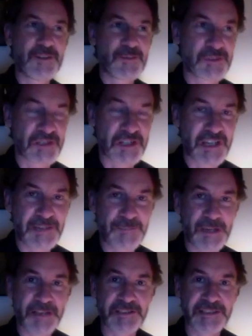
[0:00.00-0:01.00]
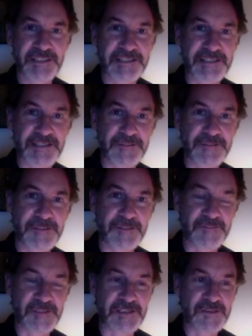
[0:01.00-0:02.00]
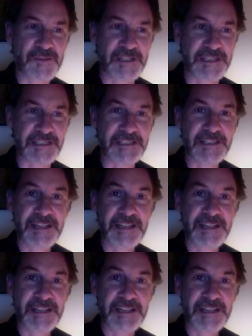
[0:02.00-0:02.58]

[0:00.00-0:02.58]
which came out in 1953.